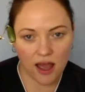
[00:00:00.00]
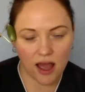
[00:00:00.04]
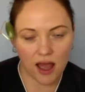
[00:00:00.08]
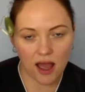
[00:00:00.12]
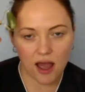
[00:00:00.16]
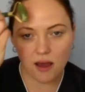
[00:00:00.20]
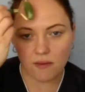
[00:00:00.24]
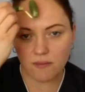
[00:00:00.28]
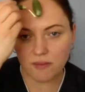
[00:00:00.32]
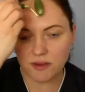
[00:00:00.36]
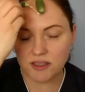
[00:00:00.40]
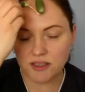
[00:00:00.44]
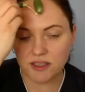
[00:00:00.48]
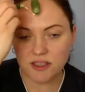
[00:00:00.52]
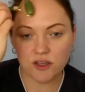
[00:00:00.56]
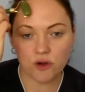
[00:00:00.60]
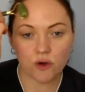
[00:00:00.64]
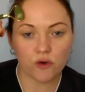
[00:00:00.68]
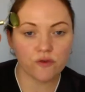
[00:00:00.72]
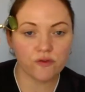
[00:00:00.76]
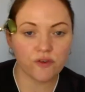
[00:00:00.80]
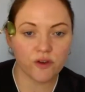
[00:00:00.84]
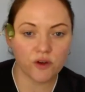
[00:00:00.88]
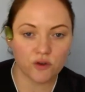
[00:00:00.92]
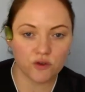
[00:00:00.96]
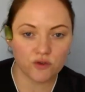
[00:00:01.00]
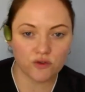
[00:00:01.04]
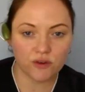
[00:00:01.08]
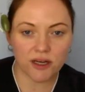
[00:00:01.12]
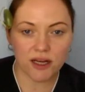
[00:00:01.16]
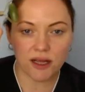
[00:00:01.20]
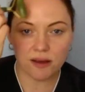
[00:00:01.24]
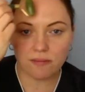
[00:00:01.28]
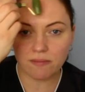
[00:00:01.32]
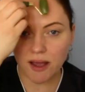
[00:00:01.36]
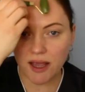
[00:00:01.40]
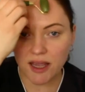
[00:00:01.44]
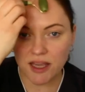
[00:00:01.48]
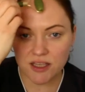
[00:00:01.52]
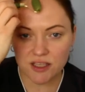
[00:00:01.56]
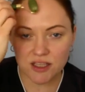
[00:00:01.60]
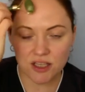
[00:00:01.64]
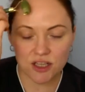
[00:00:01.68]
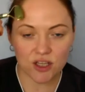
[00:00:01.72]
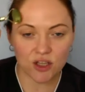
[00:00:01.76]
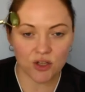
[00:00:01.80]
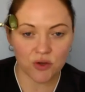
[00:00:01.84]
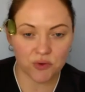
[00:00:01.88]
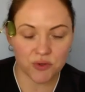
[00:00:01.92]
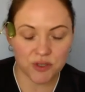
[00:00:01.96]
It still feels really
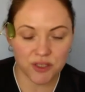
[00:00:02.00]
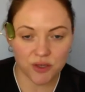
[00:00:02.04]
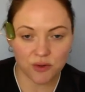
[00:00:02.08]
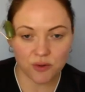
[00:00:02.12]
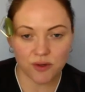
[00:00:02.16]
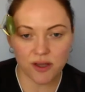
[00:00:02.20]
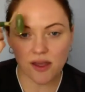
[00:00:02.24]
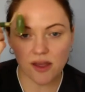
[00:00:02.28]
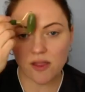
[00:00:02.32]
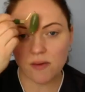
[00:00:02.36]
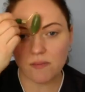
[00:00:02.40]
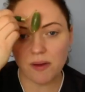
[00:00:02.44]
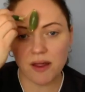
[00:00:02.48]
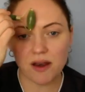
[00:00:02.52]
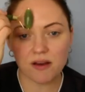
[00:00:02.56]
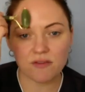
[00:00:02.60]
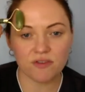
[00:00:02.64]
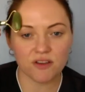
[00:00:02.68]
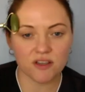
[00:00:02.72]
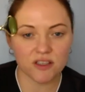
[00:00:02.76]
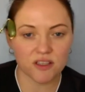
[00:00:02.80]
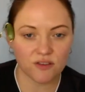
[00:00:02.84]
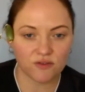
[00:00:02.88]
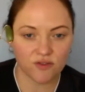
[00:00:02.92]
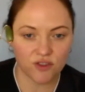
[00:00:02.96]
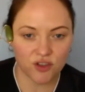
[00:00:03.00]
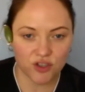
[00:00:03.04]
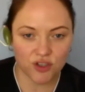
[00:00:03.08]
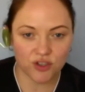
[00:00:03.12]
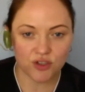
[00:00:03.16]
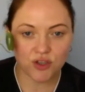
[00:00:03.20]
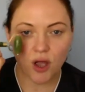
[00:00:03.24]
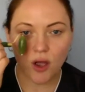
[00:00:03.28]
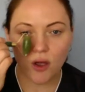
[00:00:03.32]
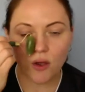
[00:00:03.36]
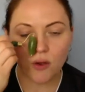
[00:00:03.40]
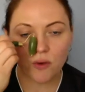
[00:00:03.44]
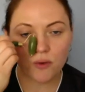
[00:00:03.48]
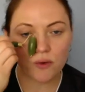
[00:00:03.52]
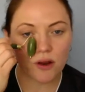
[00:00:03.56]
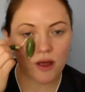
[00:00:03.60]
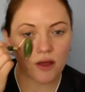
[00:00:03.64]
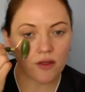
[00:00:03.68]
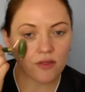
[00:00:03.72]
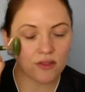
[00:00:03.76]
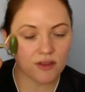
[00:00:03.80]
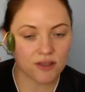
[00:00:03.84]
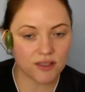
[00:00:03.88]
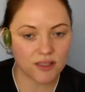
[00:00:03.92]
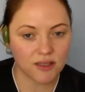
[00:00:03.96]
amazing, and you'll still get the benefits of the stone
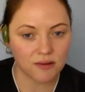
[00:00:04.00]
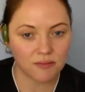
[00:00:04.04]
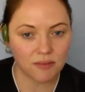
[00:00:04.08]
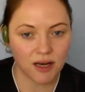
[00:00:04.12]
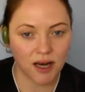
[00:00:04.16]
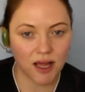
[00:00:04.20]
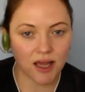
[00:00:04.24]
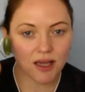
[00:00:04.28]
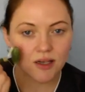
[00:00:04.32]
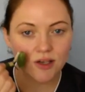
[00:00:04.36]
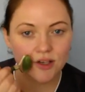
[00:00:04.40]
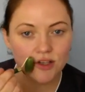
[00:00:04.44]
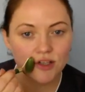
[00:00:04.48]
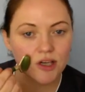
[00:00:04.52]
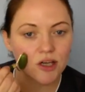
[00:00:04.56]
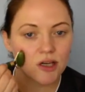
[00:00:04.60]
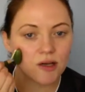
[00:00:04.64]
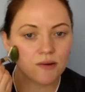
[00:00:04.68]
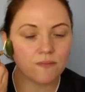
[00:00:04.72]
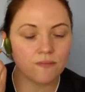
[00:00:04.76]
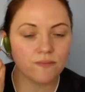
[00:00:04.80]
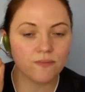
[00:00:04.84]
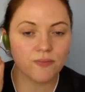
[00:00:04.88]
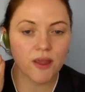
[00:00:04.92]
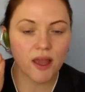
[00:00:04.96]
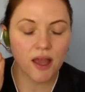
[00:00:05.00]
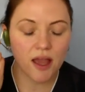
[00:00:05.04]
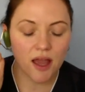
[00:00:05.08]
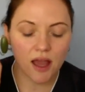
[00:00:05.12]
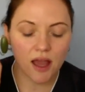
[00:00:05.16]
and the stimulation,